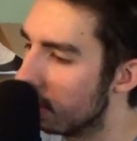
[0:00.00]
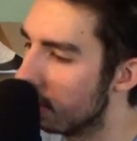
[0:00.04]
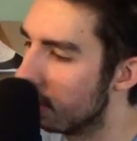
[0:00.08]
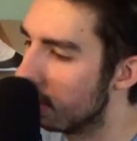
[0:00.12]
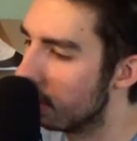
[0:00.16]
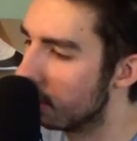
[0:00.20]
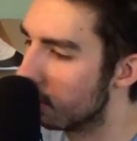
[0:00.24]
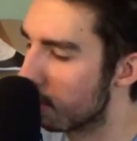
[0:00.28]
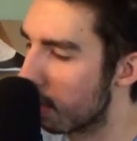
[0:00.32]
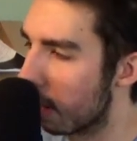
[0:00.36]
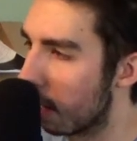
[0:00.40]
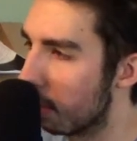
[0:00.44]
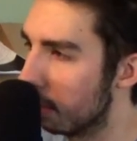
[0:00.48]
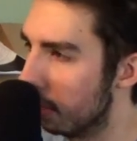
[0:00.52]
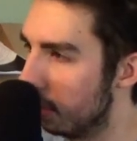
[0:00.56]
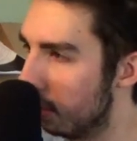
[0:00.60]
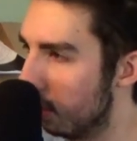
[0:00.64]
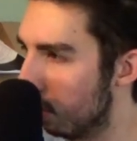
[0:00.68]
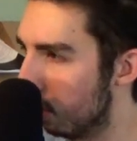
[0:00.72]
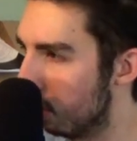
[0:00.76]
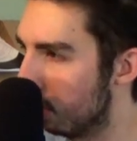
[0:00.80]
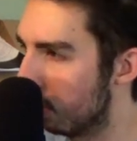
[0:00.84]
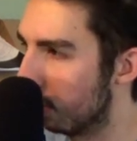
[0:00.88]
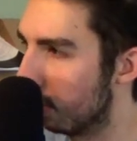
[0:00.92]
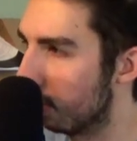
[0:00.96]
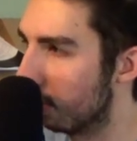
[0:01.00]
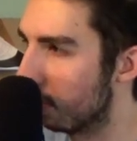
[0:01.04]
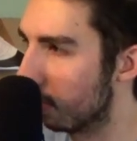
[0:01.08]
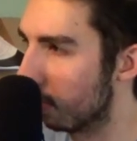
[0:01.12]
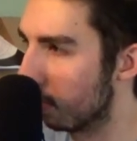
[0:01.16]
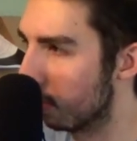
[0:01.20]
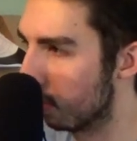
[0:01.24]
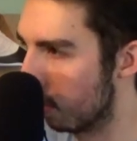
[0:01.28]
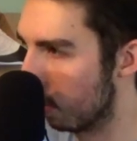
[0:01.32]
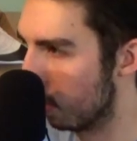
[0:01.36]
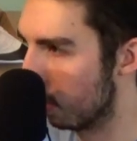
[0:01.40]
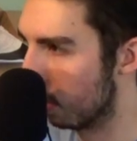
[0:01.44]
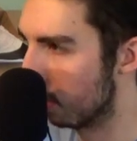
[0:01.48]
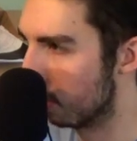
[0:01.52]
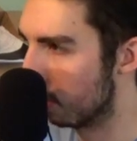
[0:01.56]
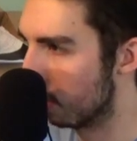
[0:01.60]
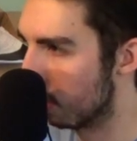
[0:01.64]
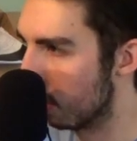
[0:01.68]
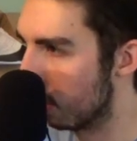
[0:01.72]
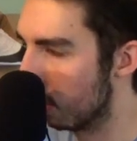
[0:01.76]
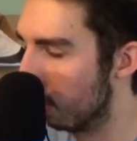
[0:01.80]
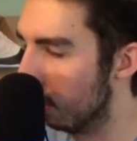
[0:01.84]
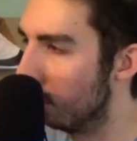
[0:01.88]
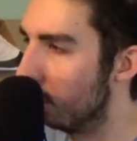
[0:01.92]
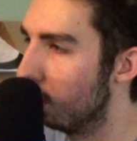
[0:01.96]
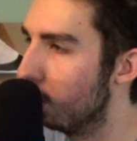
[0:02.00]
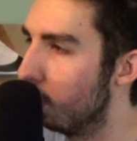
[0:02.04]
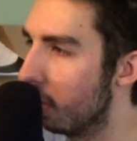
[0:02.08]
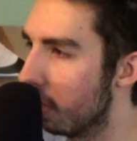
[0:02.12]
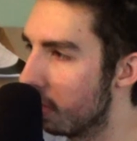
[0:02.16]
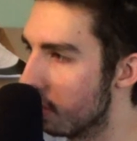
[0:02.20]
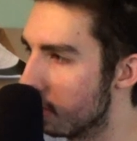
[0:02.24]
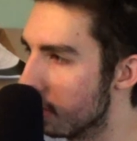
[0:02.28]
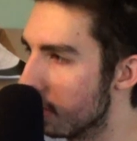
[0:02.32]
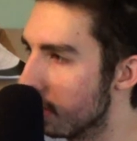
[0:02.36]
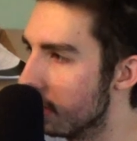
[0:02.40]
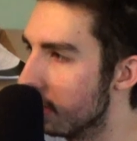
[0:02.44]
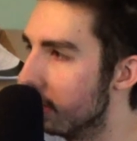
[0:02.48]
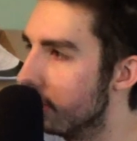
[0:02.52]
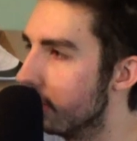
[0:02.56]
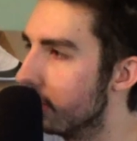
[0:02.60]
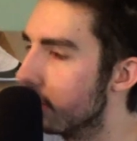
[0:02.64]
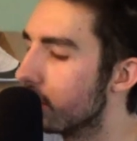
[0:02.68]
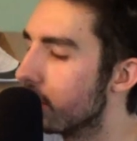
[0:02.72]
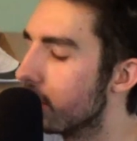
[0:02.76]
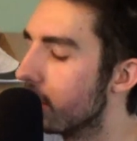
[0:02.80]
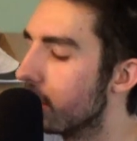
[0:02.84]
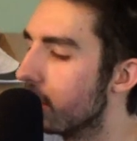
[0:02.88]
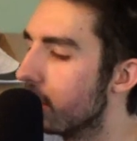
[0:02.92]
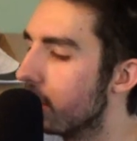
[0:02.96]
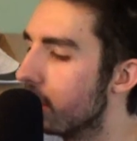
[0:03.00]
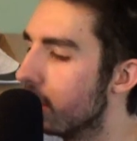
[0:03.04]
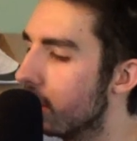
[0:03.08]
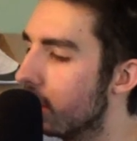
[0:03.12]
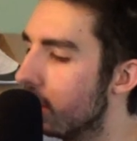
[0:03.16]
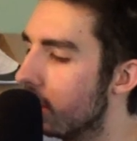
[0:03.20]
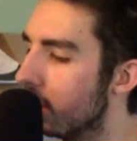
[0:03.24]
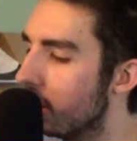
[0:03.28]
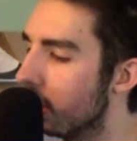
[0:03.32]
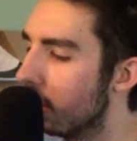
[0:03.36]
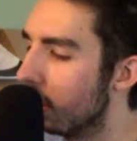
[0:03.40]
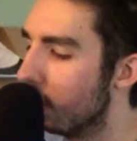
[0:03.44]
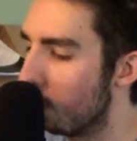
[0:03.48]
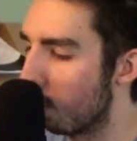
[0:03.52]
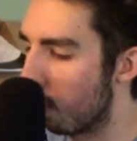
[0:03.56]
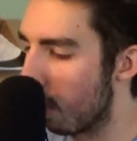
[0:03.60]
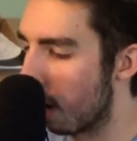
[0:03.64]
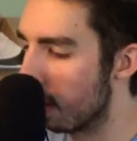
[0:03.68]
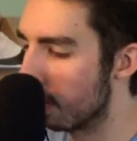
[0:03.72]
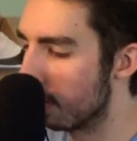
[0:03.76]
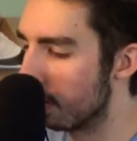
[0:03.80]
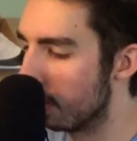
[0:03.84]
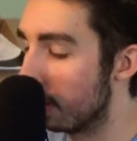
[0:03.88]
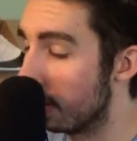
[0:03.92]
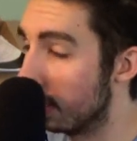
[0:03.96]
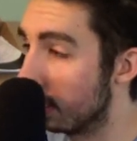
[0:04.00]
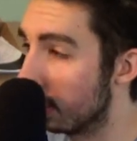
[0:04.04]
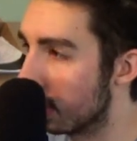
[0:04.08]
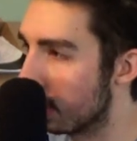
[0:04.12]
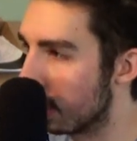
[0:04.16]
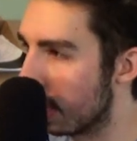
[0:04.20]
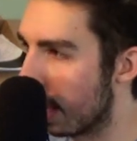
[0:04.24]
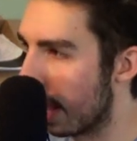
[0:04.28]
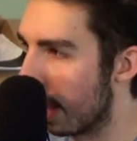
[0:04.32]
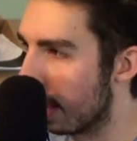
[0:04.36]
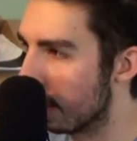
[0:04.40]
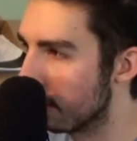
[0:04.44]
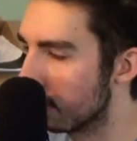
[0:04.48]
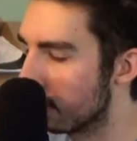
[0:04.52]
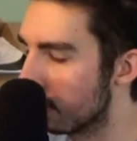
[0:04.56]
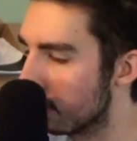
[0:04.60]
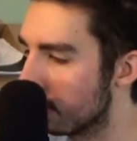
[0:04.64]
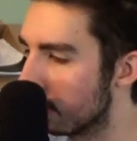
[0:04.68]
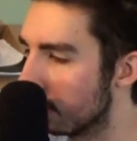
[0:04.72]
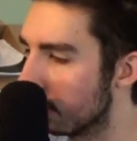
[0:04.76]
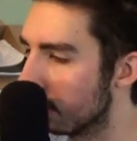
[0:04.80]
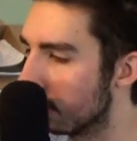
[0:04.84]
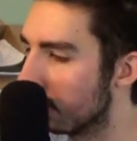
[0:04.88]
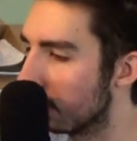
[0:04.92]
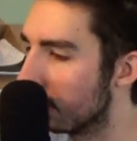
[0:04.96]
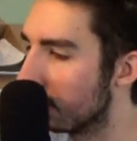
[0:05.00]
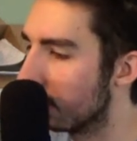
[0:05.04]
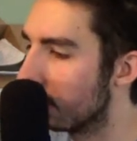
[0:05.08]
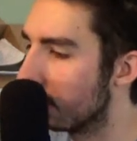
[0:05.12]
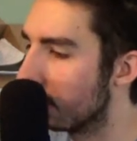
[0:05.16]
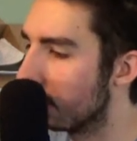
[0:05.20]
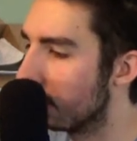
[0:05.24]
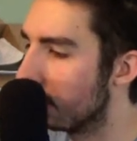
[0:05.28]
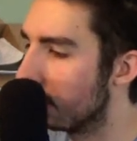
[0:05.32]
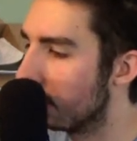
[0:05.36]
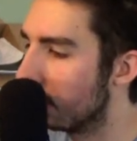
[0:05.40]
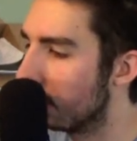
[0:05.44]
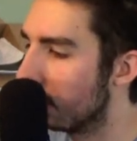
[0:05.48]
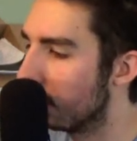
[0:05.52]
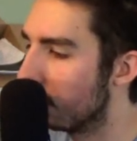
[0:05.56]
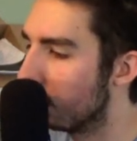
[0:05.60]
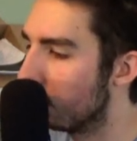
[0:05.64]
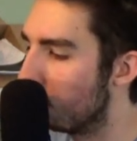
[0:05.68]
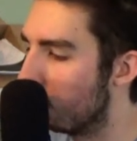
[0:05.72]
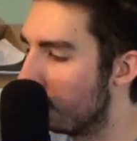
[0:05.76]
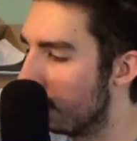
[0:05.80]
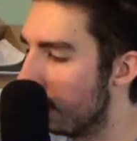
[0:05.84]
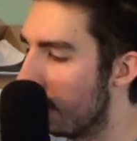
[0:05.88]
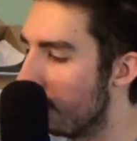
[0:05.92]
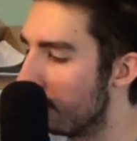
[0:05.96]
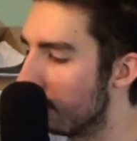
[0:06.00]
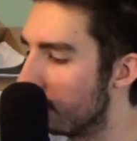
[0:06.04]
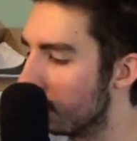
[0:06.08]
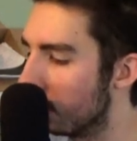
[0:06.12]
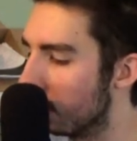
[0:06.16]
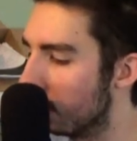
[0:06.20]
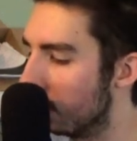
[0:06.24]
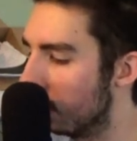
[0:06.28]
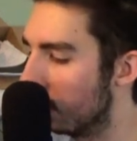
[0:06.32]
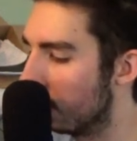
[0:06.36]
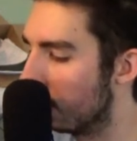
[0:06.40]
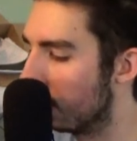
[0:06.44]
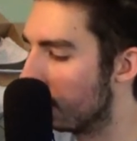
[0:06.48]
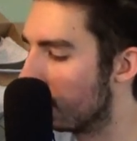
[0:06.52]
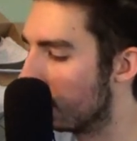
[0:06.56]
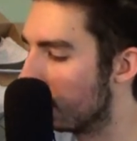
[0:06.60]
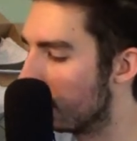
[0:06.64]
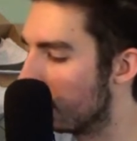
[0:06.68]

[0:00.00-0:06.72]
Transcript: is probably useful for students to do, which is while they're in class, whenever